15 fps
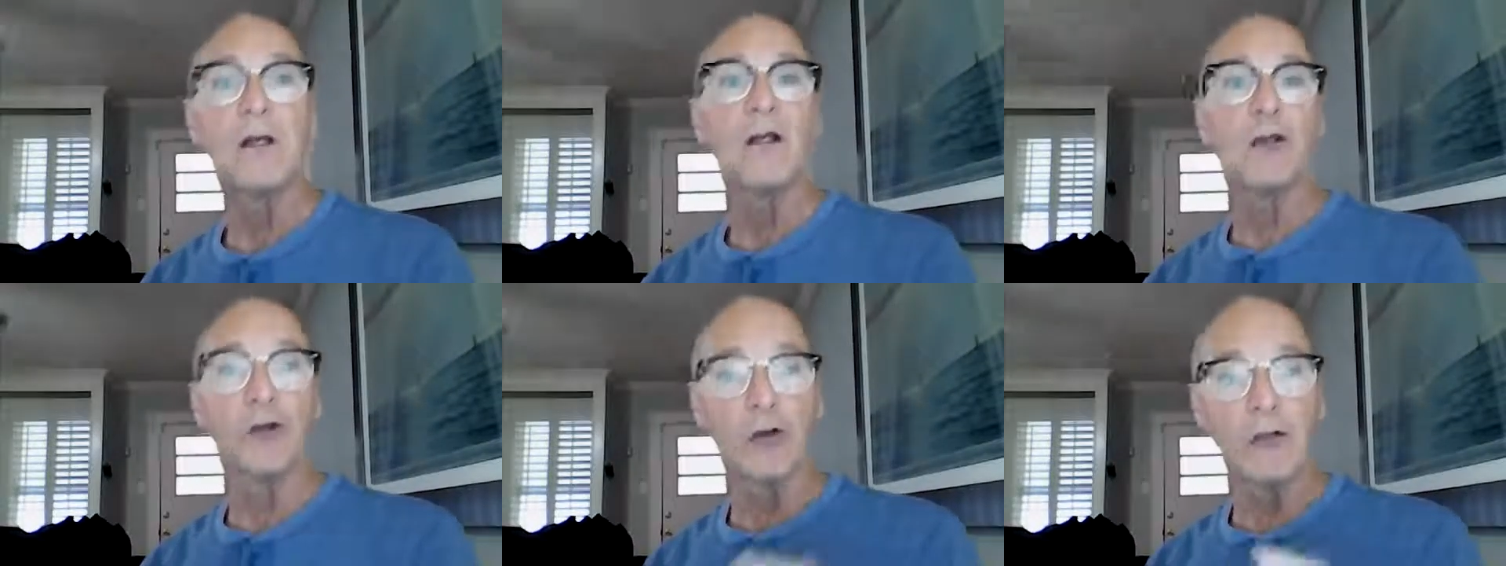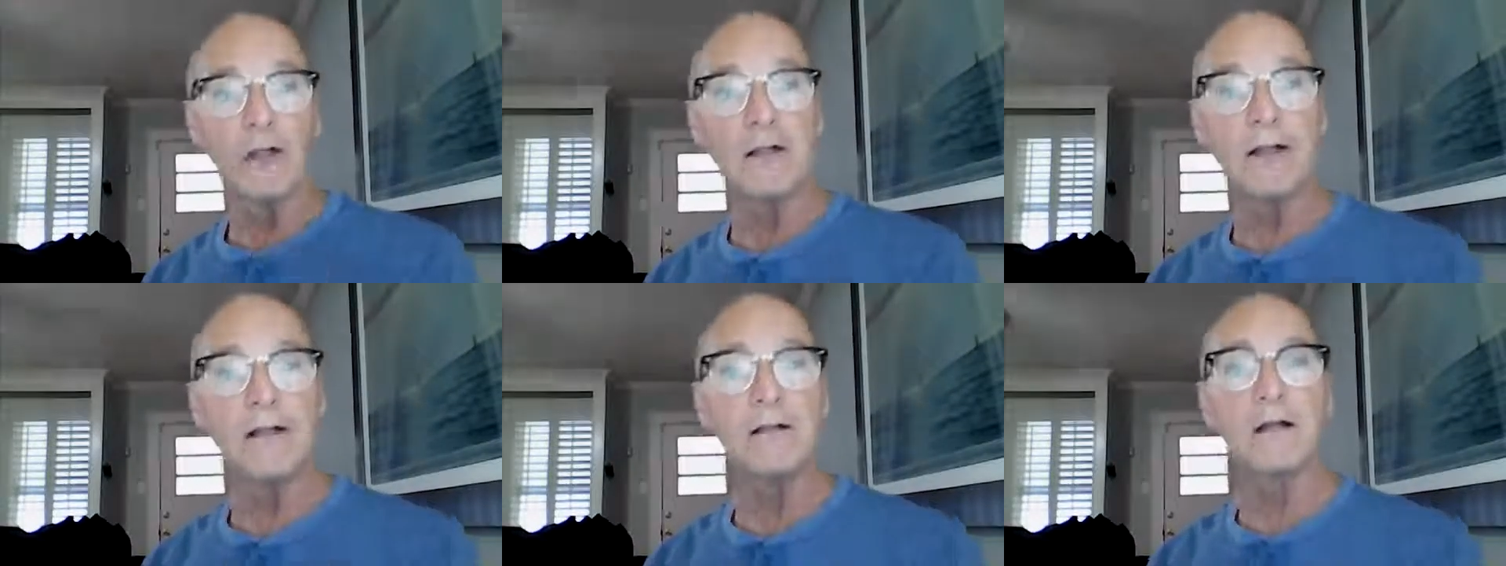you're going to
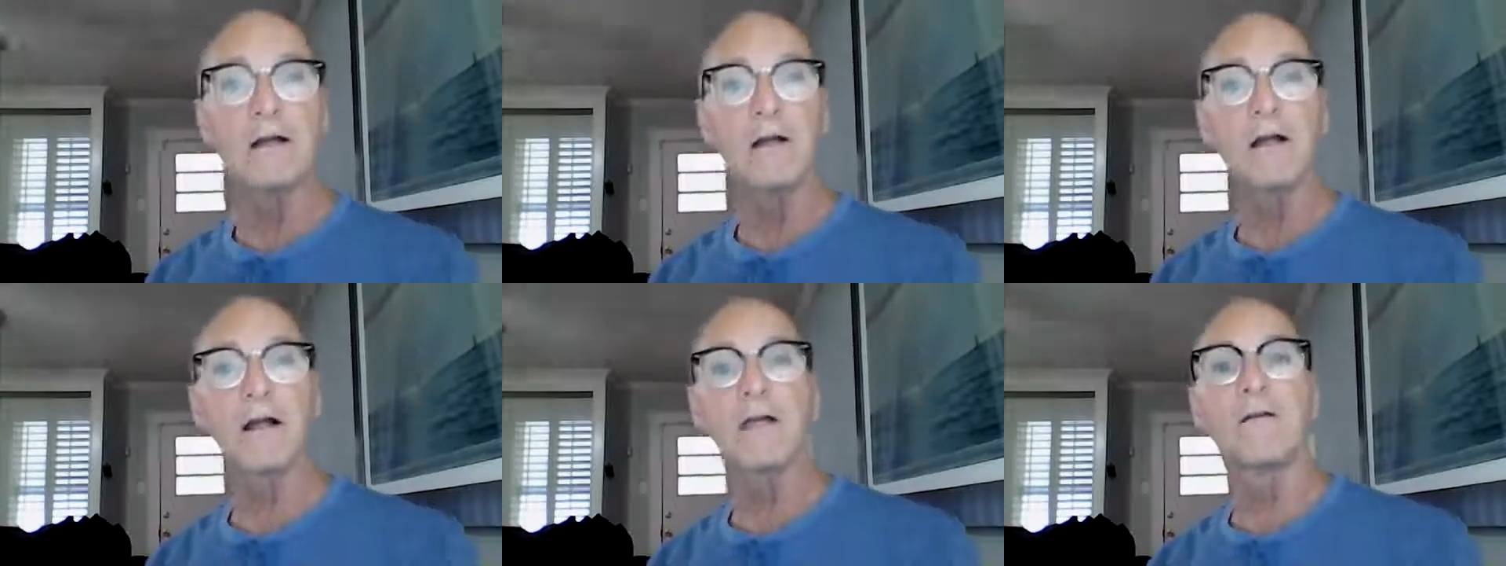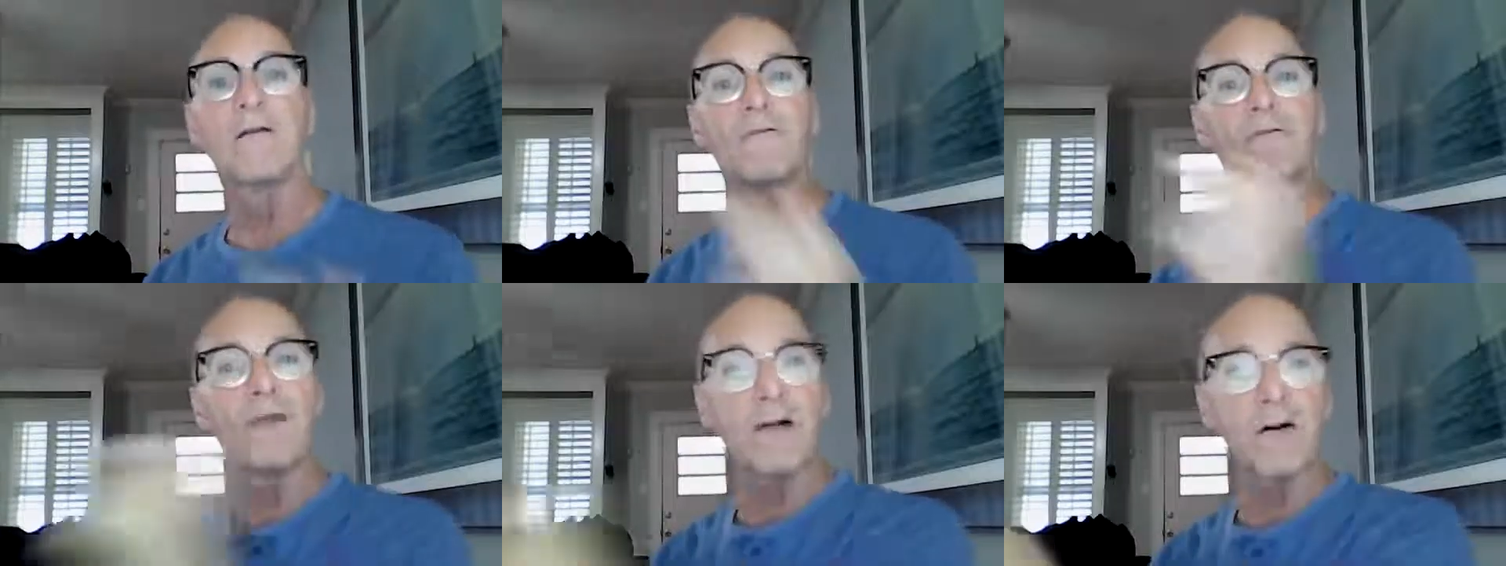need to click the
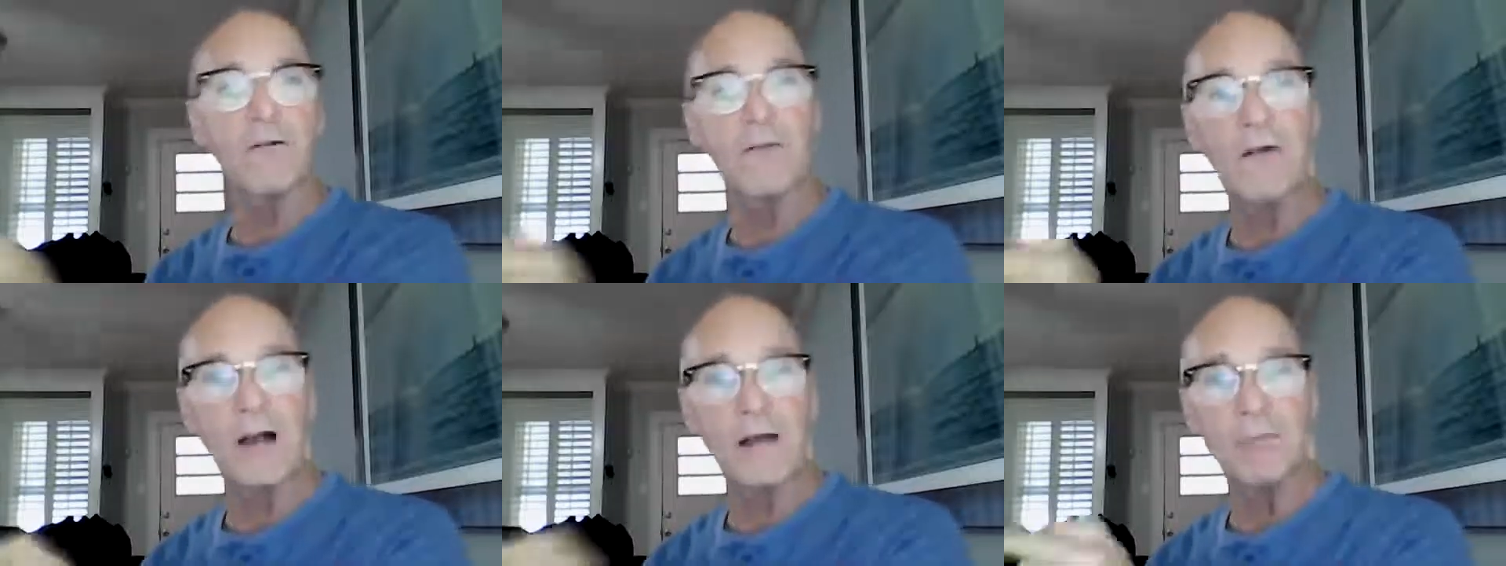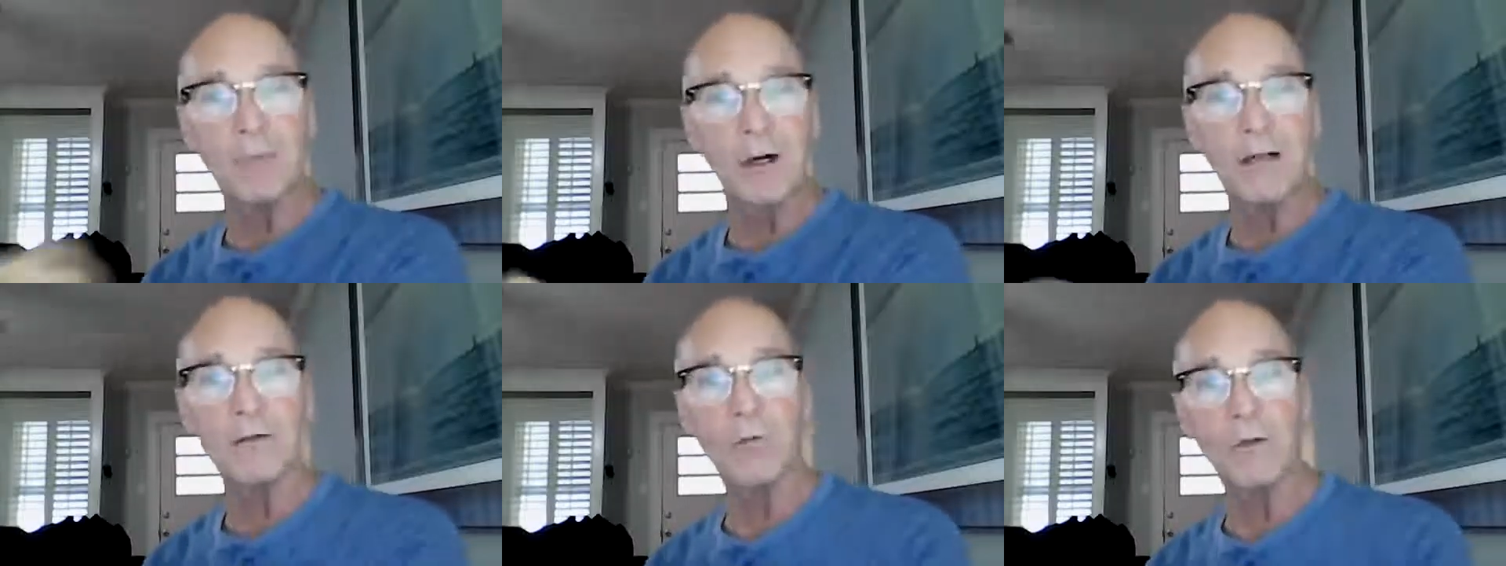verify button,